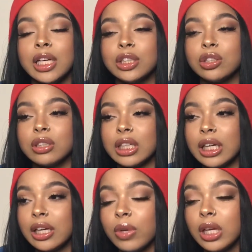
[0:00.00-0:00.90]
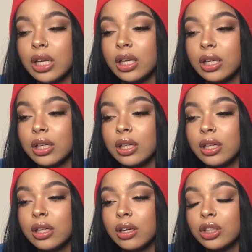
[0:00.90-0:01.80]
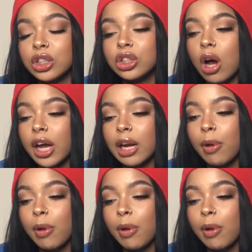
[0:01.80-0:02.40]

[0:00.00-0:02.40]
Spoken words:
So then we are just talking.